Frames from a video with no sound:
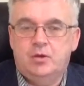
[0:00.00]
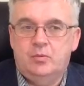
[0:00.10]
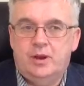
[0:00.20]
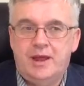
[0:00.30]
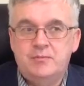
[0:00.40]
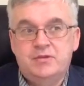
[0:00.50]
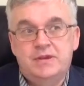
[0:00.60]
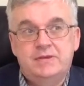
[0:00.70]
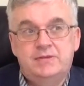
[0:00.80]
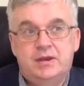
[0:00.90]
what happens
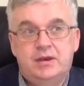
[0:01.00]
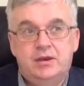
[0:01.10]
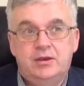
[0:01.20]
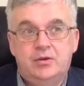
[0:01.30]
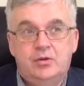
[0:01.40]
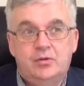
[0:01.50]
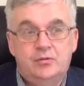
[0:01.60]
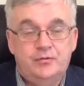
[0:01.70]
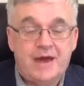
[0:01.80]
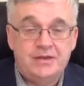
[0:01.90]
is that you're
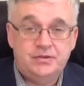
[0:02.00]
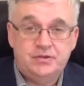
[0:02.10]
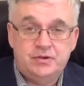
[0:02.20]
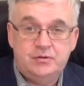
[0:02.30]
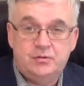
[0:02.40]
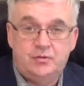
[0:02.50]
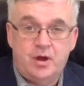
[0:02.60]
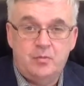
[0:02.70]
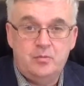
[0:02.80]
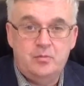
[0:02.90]
fast
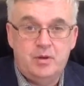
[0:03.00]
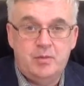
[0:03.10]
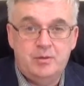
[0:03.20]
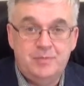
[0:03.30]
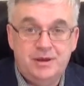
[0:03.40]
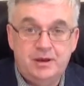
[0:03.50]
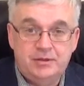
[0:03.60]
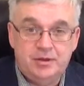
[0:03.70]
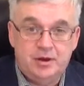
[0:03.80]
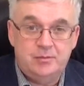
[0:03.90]
from about
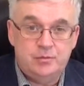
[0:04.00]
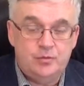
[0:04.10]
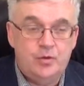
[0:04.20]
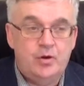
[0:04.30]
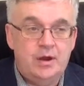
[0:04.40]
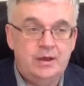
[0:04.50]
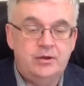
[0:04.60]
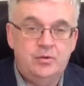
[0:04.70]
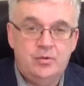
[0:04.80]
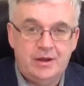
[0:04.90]
midnight the night before and
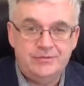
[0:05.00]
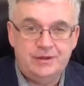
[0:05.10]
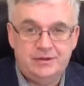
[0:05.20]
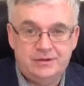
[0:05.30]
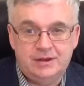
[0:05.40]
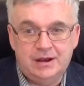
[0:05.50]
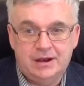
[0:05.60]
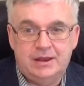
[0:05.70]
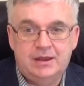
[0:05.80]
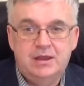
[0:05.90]
you arrive into the
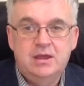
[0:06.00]
clinic.